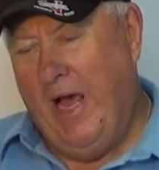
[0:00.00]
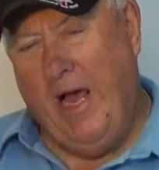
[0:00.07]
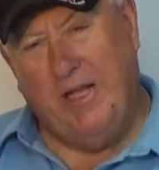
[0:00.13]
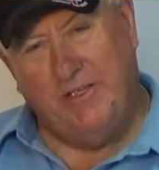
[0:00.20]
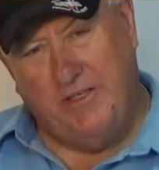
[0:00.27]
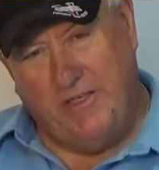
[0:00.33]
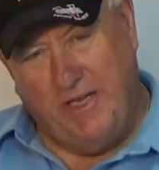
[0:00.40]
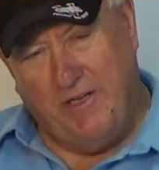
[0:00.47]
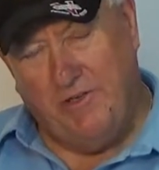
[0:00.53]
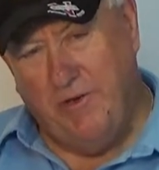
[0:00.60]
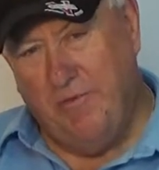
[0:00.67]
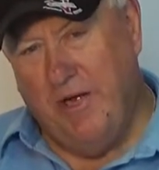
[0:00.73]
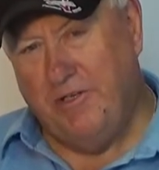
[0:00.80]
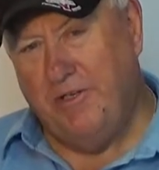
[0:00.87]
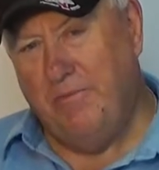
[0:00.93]
As, as
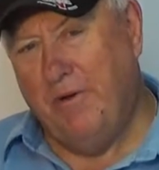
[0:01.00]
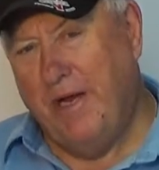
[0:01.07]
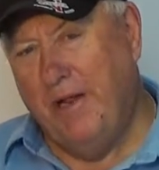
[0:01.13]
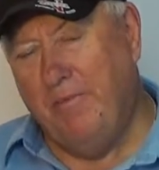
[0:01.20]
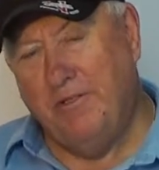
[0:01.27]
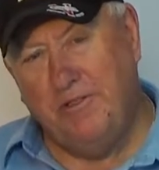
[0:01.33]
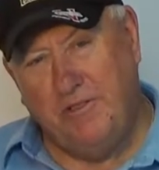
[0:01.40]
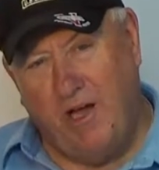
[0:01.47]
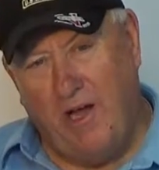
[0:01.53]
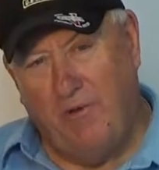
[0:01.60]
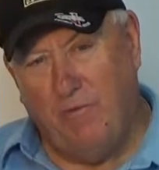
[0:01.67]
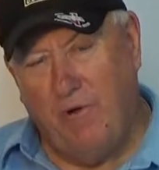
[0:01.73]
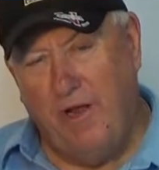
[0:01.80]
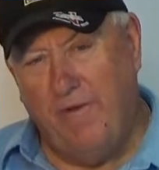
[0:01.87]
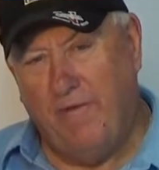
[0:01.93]
you mentioned, my name is
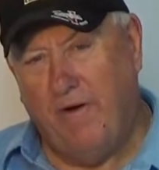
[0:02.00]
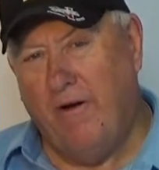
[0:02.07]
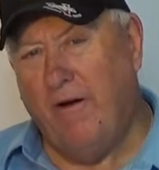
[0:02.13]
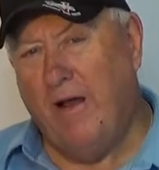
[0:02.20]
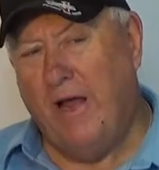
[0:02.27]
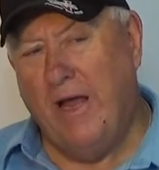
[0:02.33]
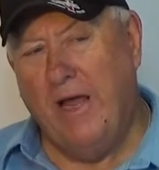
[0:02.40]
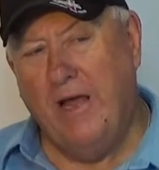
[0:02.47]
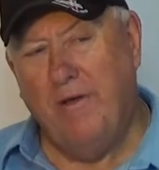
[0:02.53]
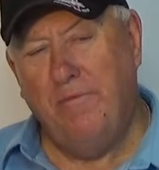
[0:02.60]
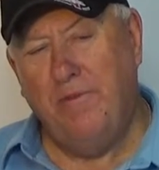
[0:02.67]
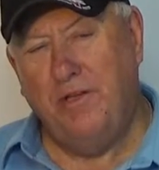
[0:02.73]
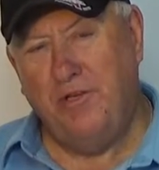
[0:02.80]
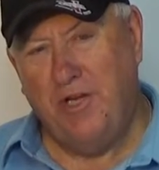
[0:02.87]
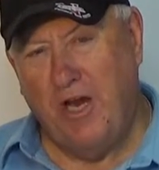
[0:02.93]
Don Weaver. I
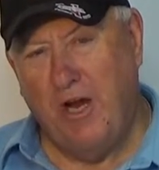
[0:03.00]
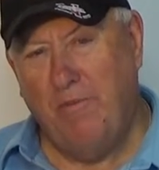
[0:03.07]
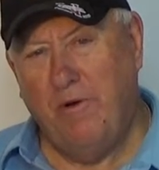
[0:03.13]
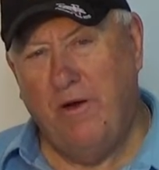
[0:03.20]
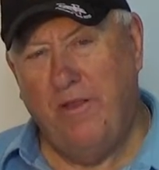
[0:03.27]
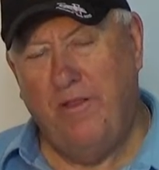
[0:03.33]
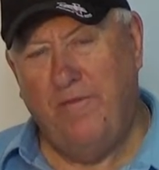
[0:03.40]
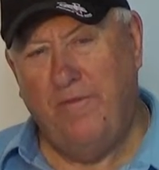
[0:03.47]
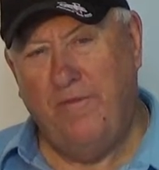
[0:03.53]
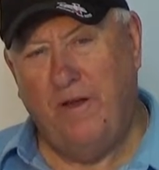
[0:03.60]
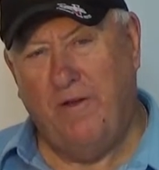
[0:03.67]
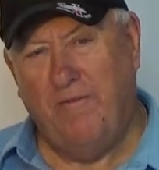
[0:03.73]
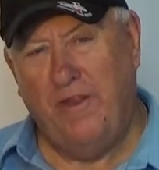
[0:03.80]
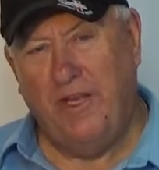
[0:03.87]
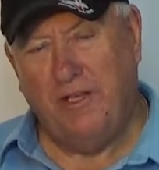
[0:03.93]
am the chairman of the,
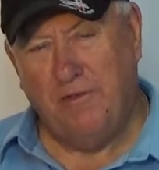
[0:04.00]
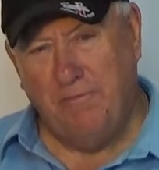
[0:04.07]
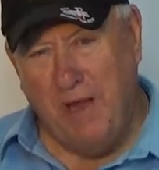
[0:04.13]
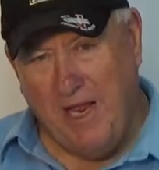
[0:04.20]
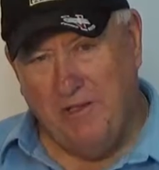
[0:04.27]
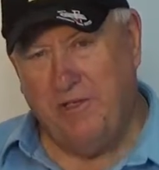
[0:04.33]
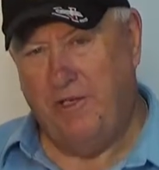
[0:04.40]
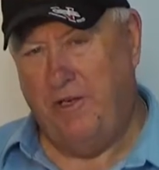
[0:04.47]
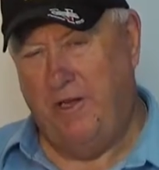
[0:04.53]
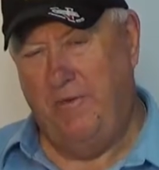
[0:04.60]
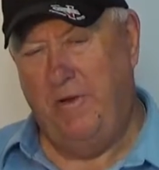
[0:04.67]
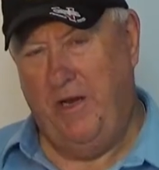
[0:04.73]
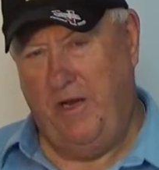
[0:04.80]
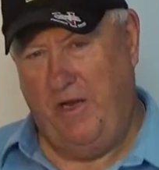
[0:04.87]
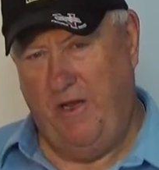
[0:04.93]
of the expansion
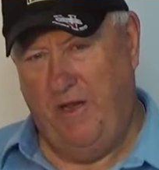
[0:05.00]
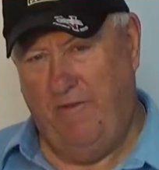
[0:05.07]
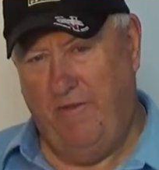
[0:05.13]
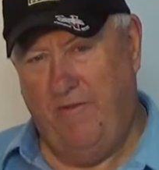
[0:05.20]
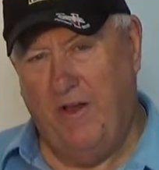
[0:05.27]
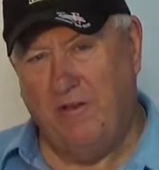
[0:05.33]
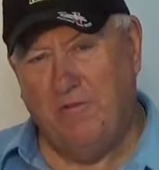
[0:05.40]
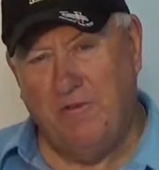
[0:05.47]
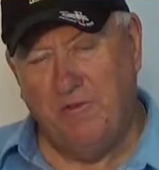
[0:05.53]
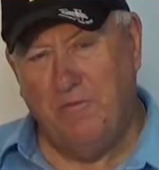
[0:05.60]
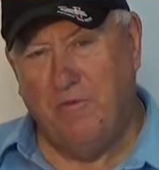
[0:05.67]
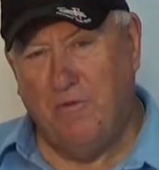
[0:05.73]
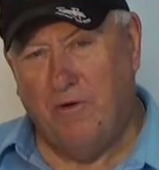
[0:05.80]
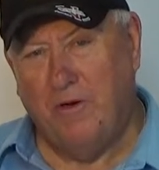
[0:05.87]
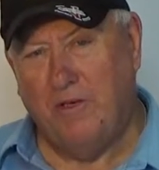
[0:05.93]
committee of the Veterans
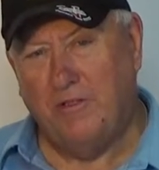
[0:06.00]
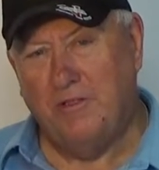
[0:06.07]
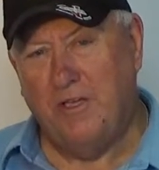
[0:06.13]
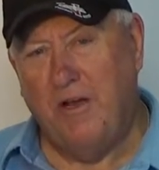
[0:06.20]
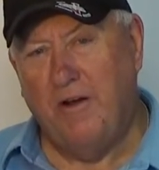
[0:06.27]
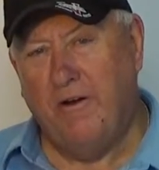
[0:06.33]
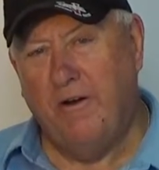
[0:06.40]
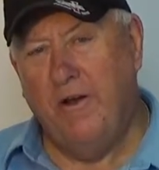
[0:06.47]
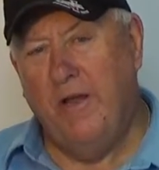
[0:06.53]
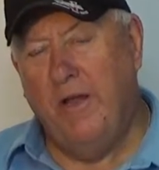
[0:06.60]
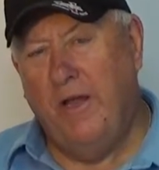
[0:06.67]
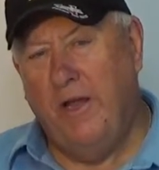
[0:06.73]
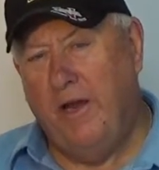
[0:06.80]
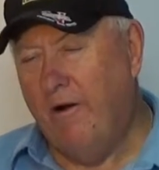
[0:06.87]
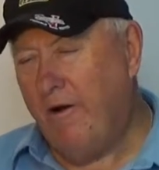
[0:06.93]
Memorial Center
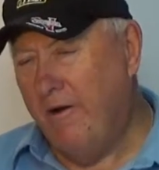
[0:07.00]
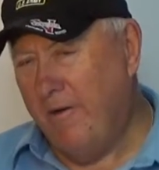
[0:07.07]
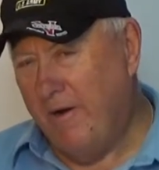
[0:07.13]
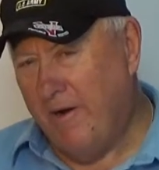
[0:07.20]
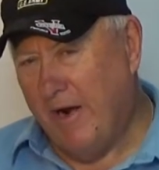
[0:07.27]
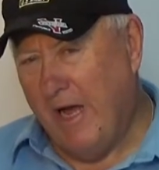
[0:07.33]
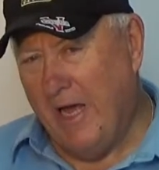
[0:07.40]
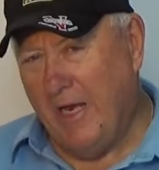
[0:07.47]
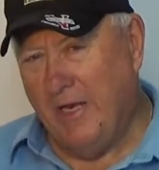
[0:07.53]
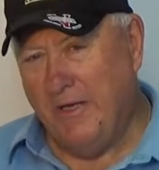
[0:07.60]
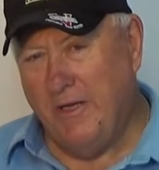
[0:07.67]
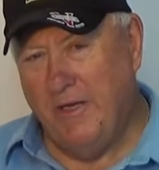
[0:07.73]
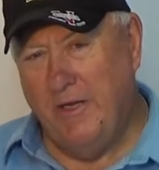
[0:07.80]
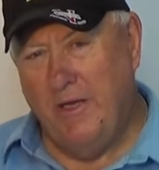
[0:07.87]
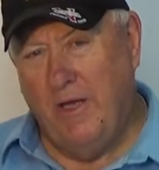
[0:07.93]
here on Rhode Island.
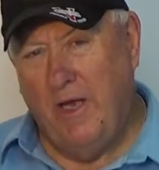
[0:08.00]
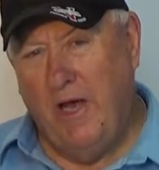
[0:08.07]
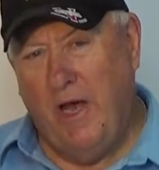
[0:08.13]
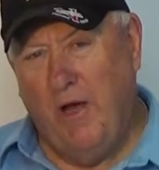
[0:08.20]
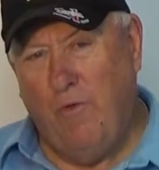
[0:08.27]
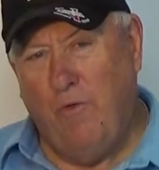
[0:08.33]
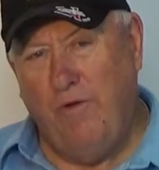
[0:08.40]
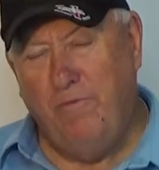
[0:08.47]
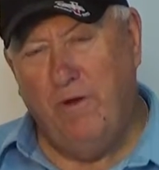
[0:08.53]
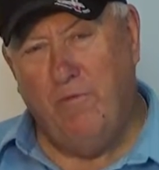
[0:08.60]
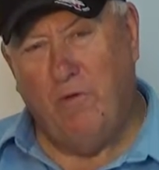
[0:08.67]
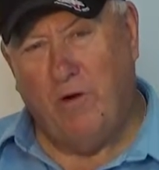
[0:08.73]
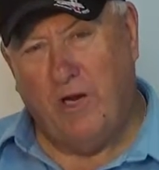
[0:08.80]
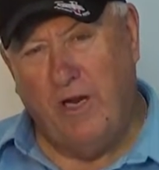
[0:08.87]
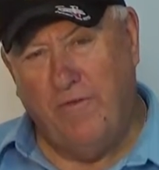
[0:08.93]
We've
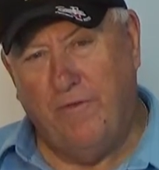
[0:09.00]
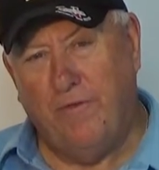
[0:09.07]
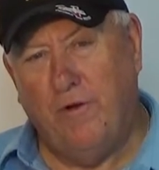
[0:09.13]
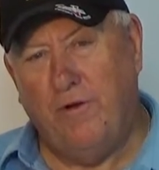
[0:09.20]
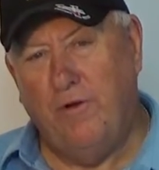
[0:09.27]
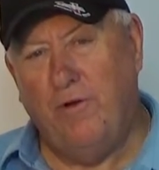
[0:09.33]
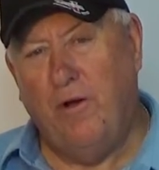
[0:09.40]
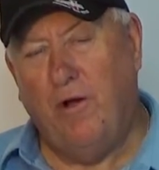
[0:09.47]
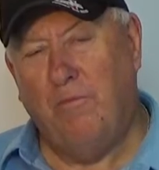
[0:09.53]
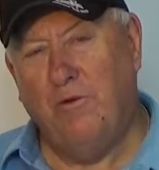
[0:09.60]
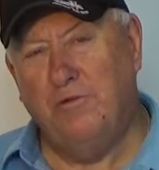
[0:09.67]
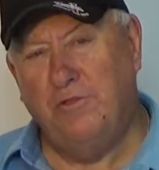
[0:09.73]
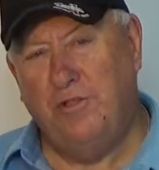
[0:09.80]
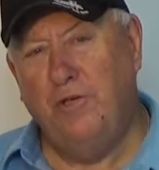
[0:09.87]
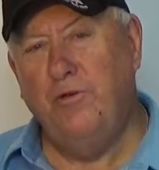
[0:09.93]
been working for
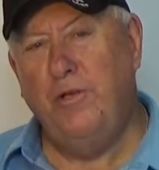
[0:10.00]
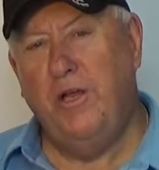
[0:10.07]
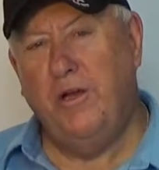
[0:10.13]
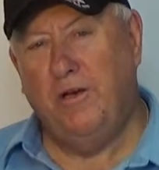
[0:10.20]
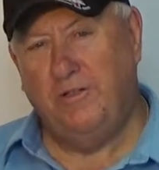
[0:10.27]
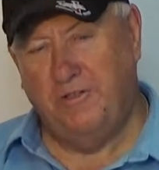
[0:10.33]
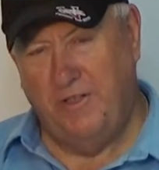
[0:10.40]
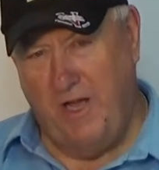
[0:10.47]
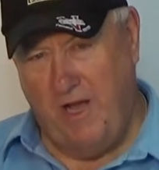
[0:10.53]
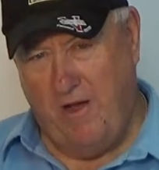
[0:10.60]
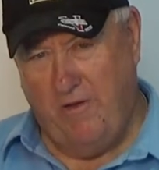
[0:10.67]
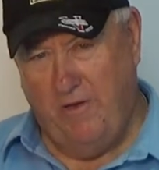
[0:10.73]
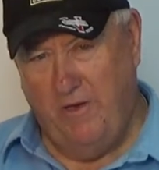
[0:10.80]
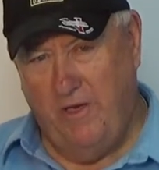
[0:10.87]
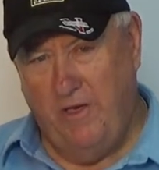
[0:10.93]
almost two years
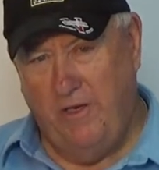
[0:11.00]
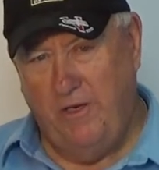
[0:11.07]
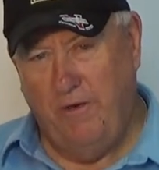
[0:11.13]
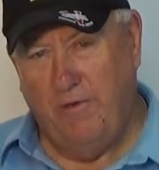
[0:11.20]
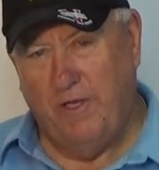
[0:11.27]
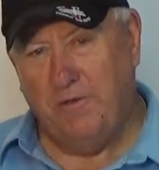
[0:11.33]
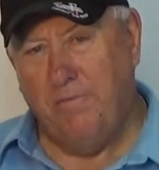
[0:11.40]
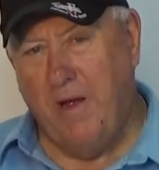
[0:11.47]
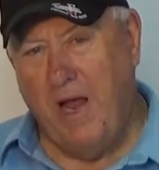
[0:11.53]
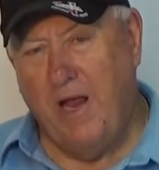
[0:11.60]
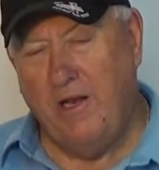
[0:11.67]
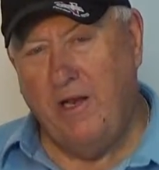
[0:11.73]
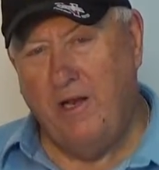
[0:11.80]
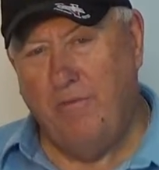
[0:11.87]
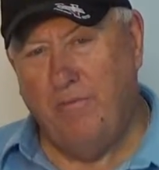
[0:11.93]
now to
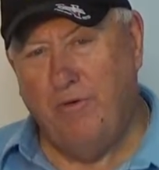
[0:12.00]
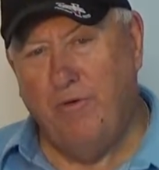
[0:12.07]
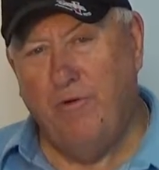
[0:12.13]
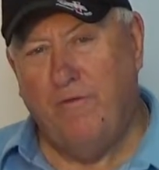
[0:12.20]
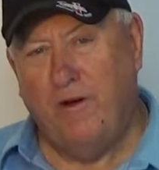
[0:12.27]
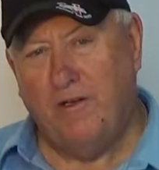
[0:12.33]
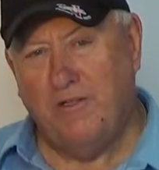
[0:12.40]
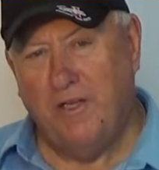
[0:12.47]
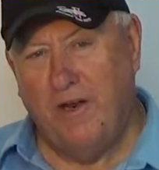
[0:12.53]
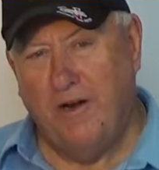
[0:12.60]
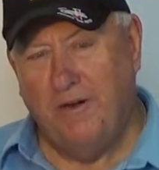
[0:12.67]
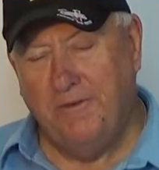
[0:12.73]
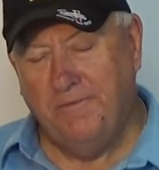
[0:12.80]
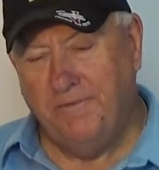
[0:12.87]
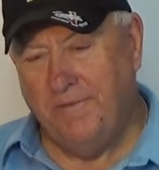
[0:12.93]
expand and improve our
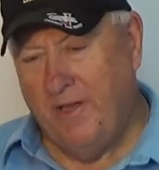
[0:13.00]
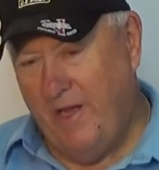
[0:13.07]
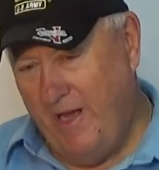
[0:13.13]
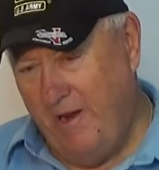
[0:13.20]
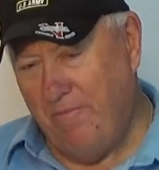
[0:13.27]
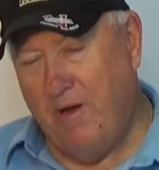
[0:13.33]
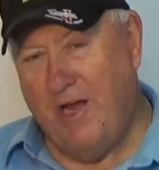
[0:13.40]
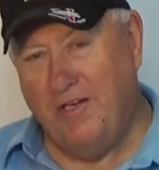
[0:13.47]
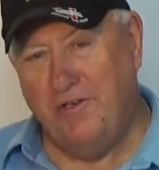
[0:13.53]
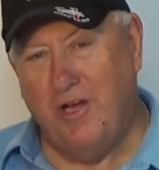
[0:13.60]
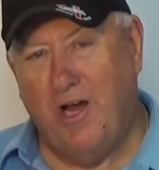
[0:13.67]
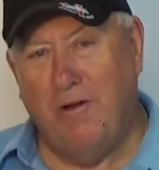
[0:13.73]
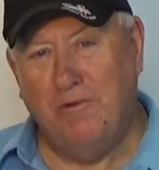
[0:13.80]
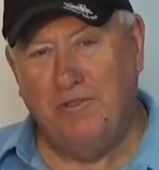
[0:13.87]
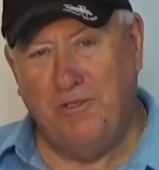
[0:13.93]
center, and my
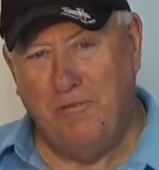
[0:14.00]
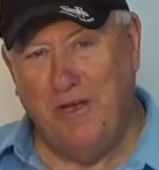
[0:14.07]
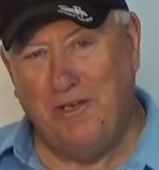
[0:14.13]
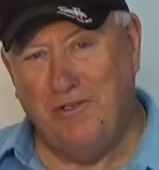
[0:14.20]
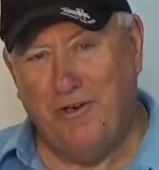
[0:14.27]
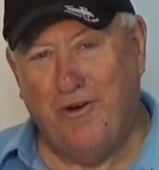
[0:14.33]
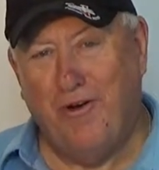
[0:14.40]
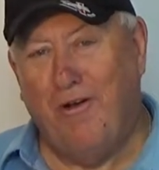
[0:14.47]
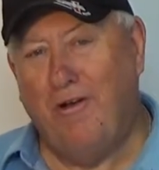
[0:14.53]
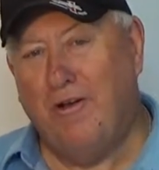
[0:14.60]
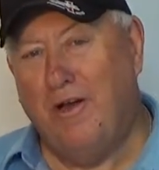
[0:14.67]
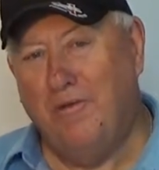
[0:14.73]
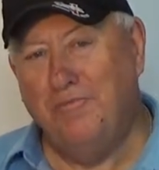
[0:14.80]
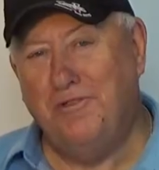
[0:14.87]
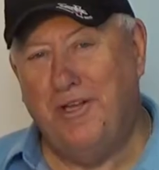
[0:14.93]
job is to make sure it all
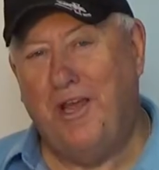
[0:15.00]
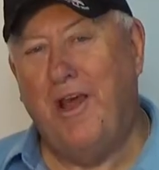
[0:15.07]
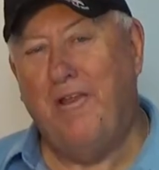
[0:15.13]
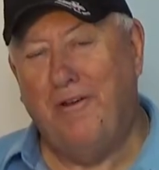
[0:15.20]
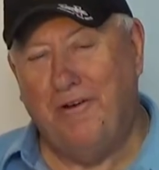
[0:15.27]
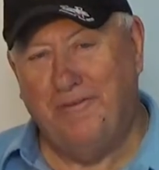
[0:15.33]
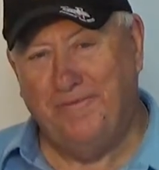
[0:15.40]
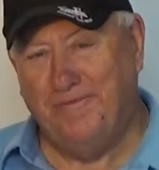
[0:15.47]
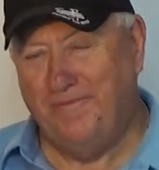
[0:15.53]
comes together.